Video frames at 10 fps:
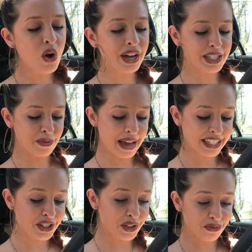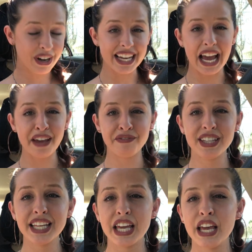okay so back to the ring i feel
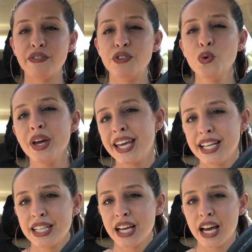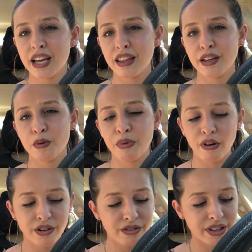like if you hint at like your
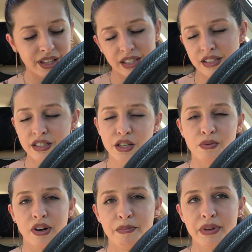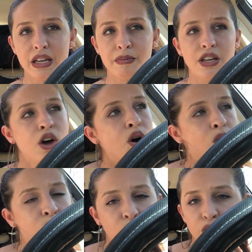partner that like let's say you baby
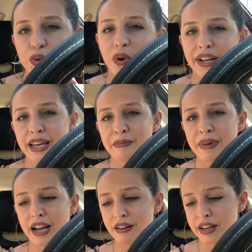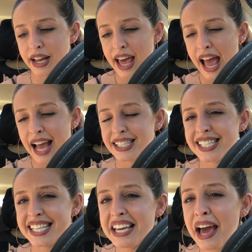or you want to get married and
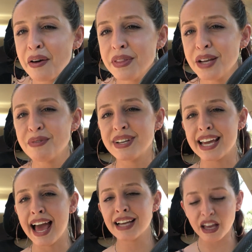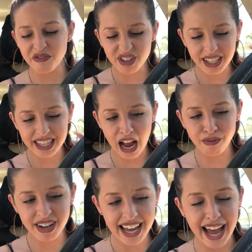see how they react i feel like that
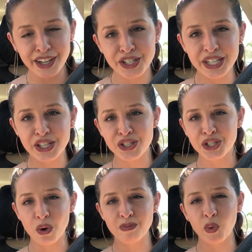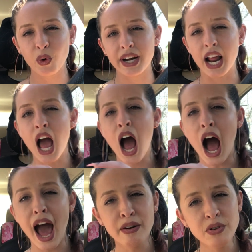reaction is so important
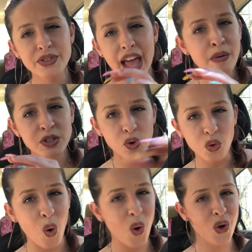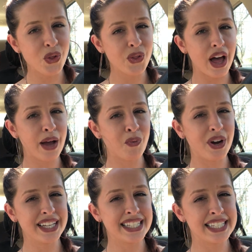i don't that was all i
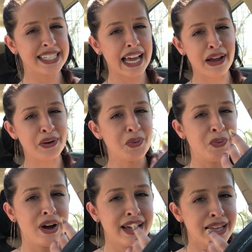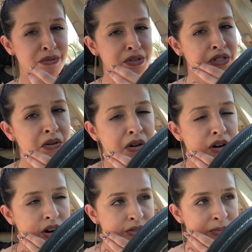wanted to say i don't know why that was so
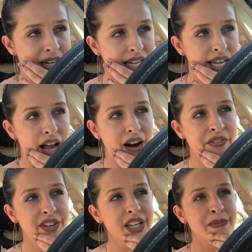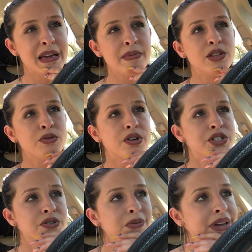hard for me to get out i feel like maybe taurus
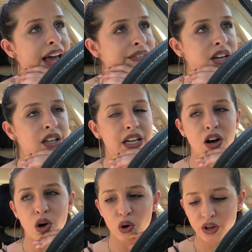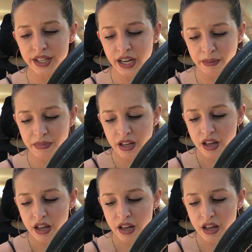you could be having like a hard time